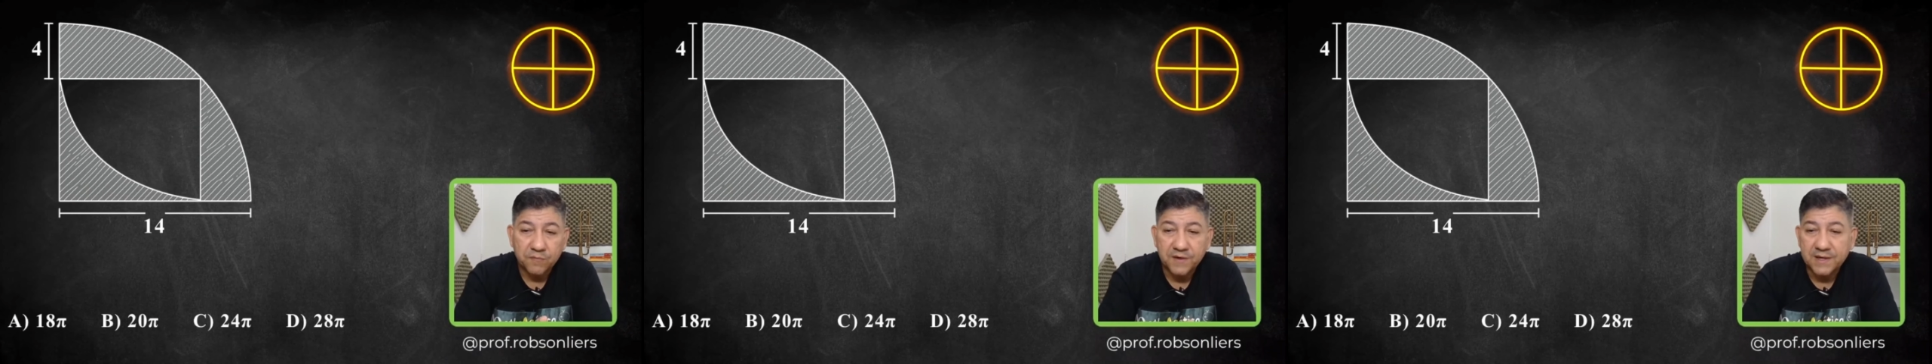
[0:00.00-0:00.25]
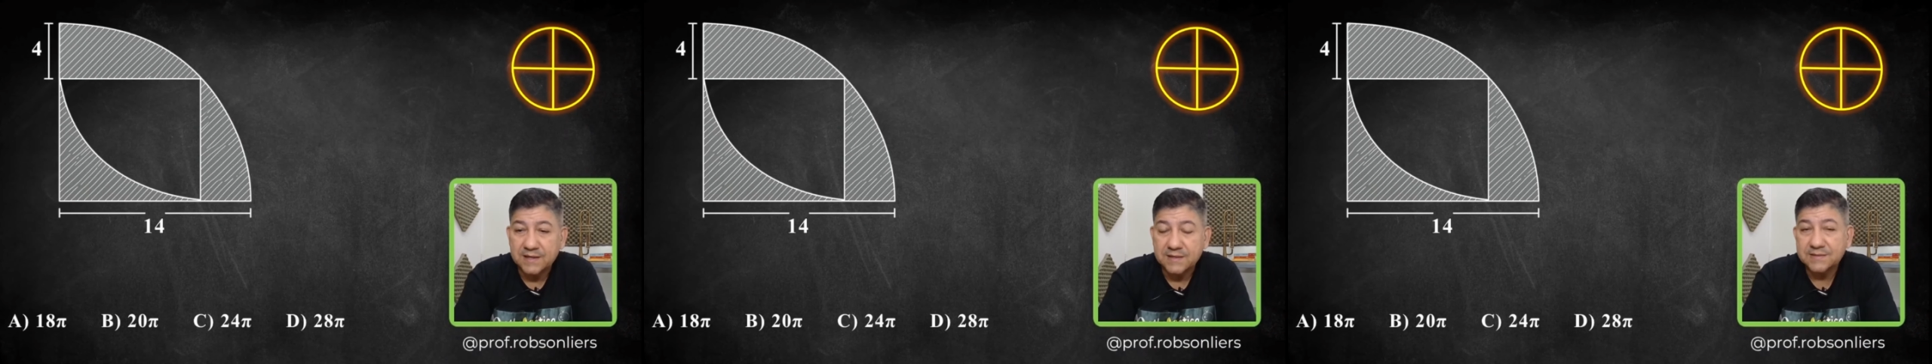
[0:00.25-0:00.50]

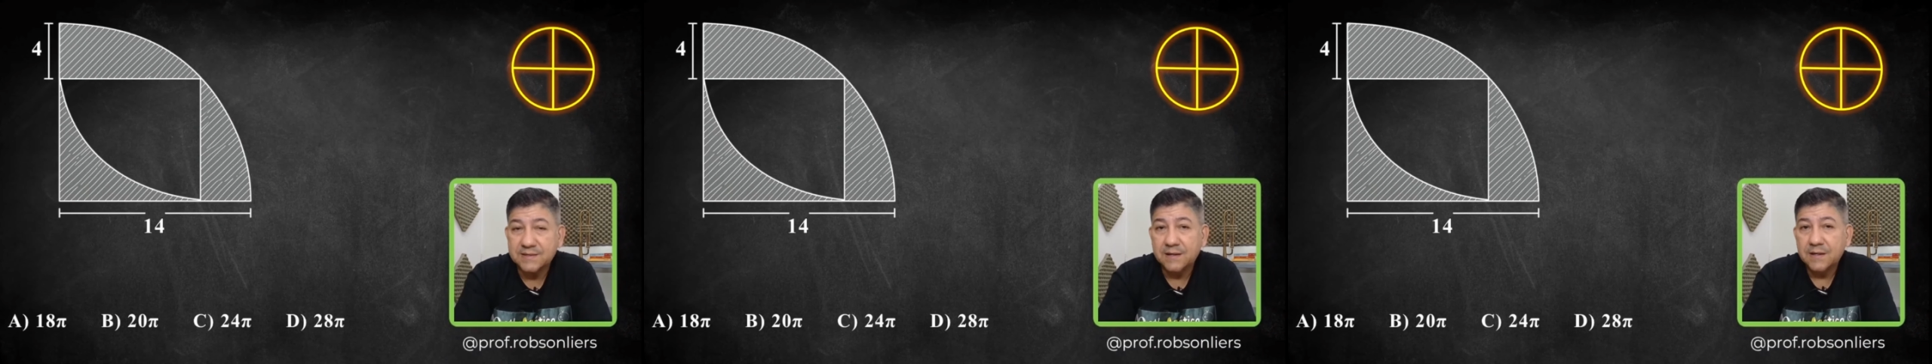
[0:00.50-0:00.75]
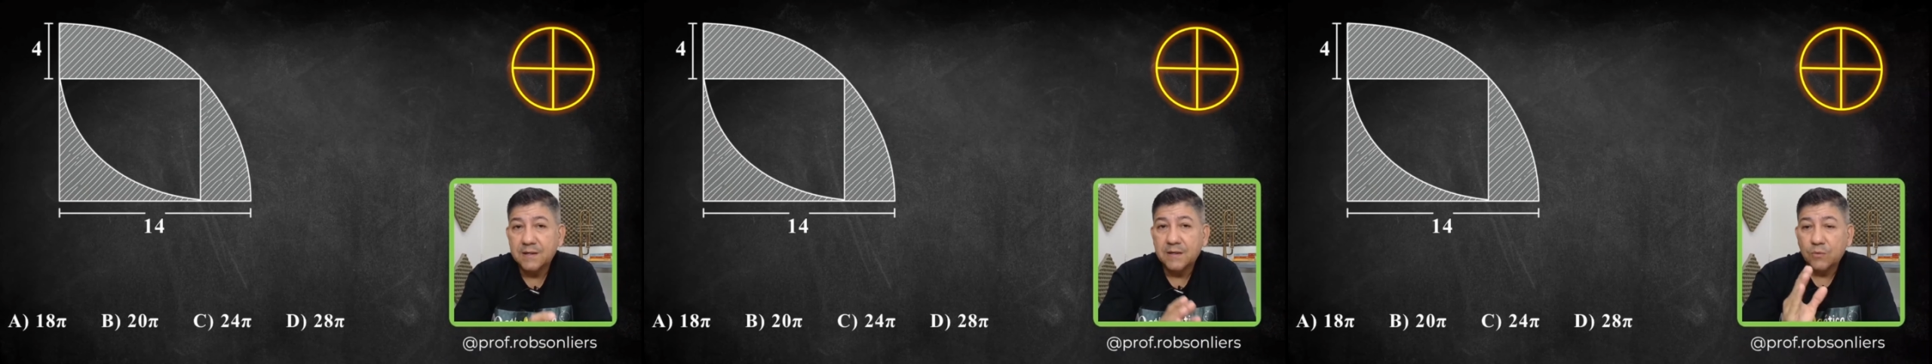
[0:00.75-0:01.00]

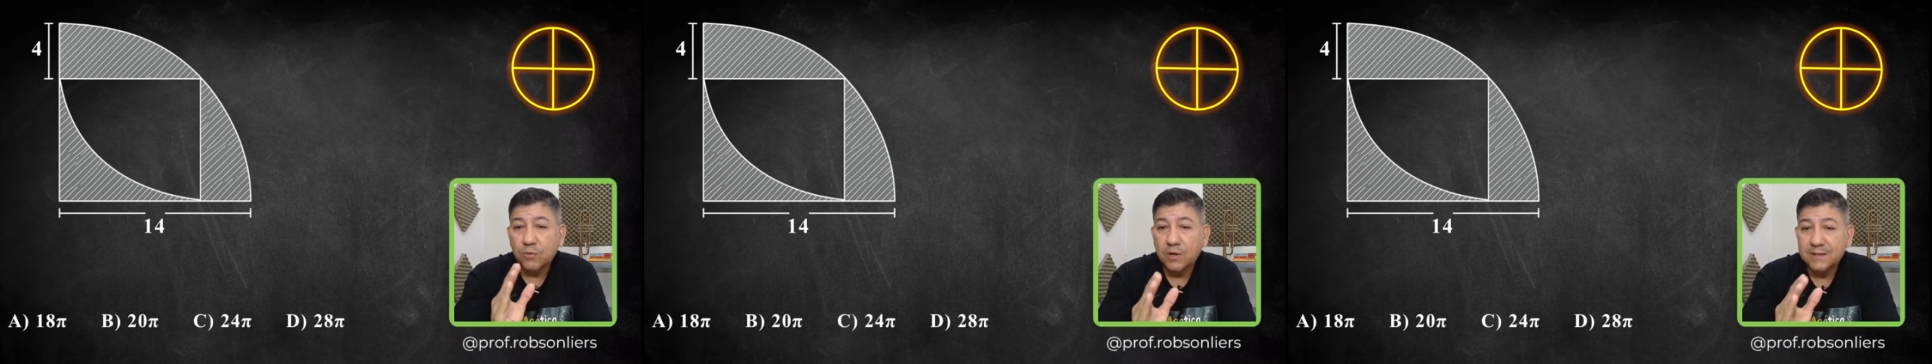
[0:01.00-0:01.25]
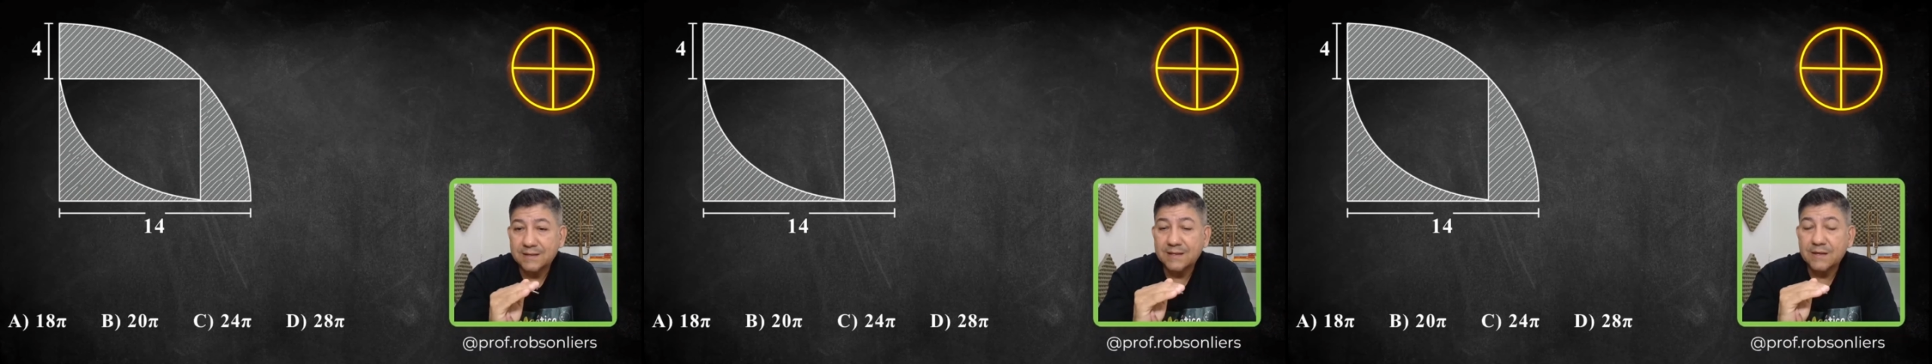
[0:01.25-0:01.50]
divided into
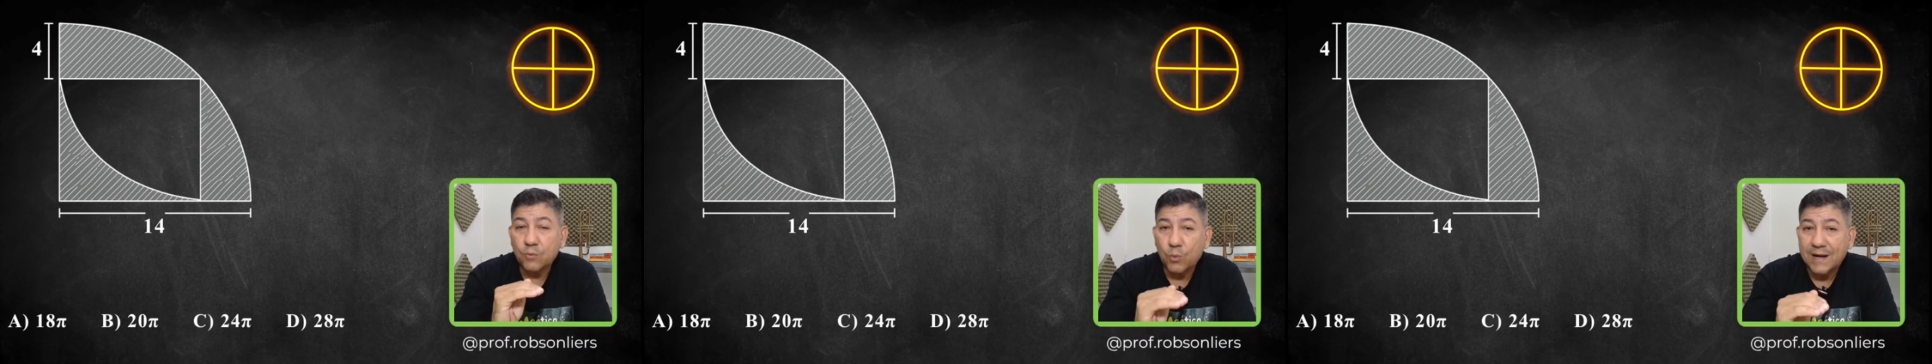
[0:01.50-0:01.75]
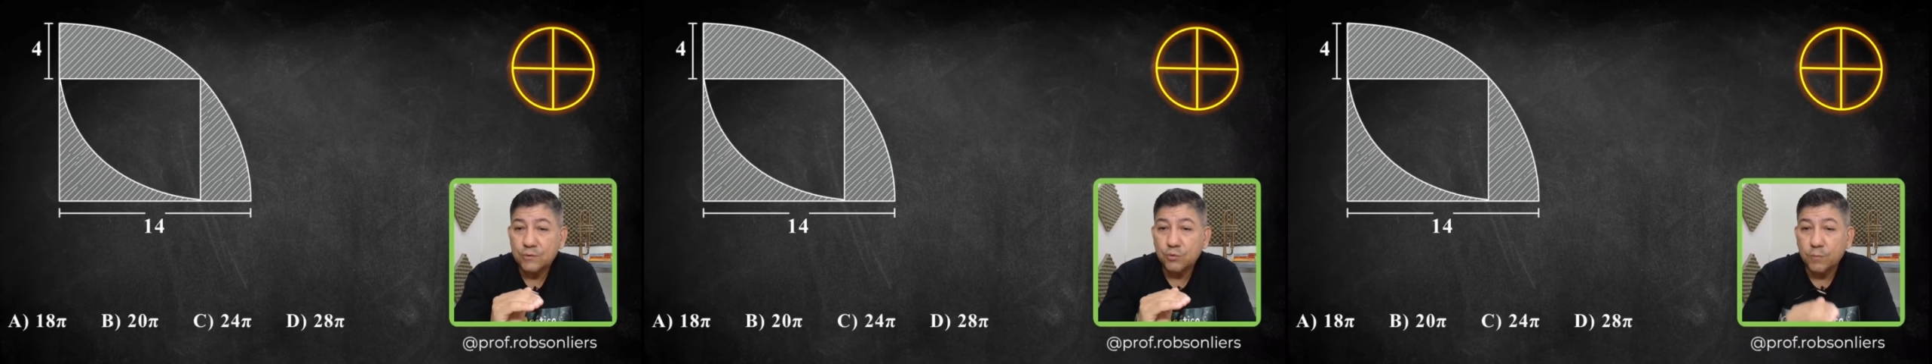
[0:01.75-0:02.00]
4
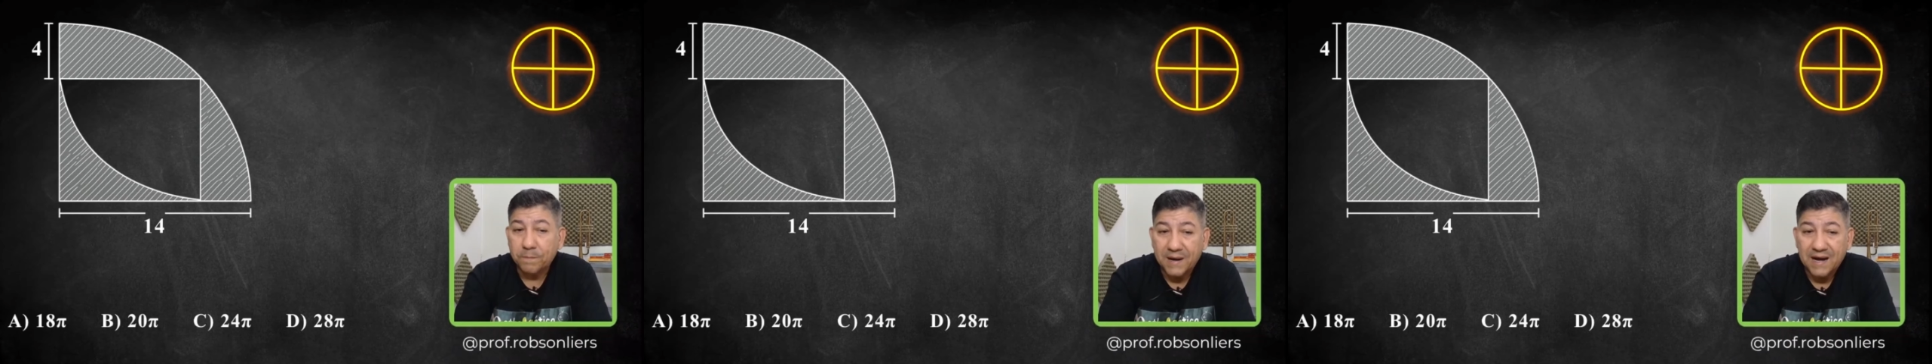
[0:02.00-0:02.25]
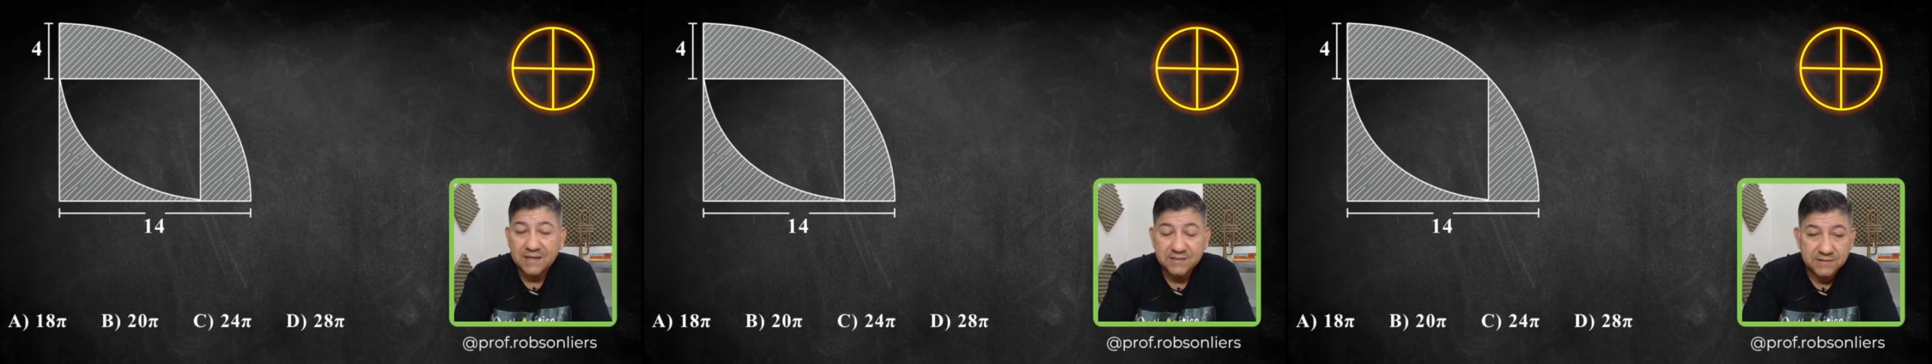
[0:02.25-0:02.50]
equal
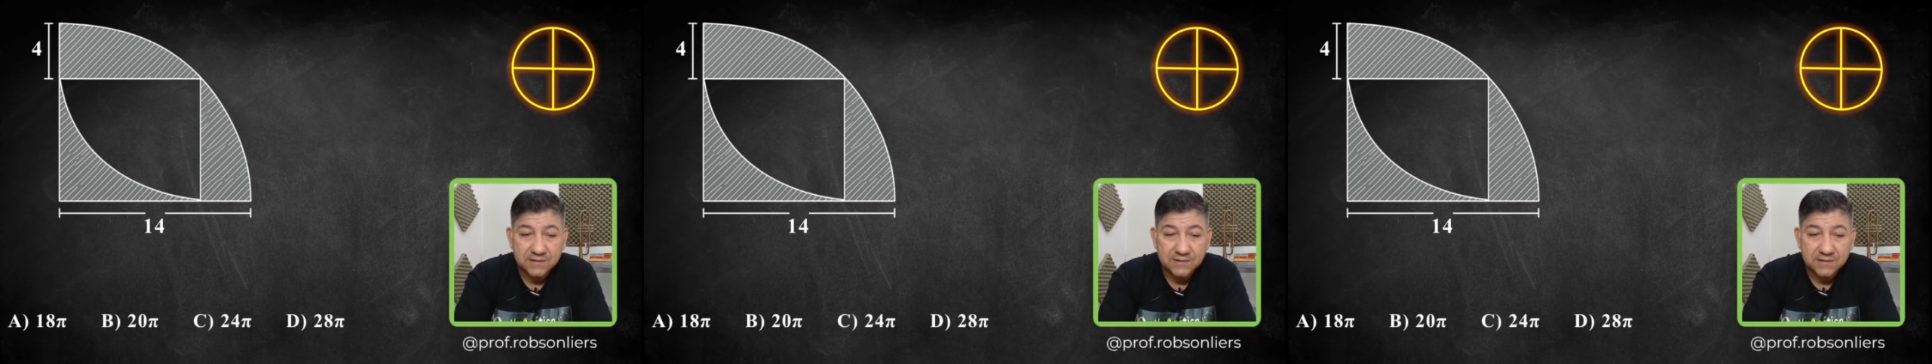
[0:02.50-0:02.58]
parts.